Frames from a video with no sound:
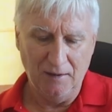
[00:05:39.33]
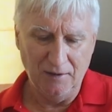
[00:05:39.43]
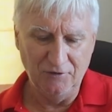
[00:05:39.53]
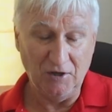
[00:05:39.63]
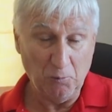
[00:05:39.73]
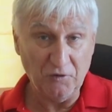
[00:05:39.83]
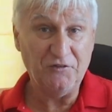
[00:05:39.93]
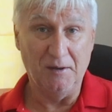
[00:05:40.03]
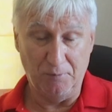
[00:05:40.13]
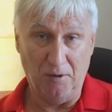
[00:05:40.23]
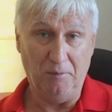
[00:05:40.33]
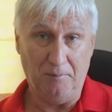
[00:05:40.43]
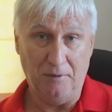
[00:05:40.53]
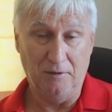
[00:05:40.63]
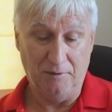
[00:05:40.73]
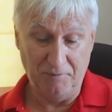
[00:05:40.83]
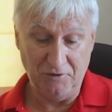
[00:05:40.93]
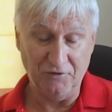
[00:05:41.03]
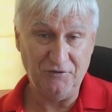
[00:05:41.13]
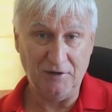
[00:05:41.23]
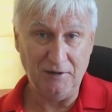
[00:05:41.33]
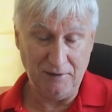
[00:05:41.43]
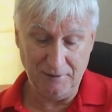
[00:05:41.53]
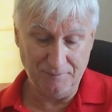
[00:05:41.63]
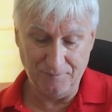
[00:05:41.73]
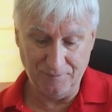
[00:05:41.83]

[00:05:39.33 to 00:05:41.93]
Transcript: is that it was their problem, because they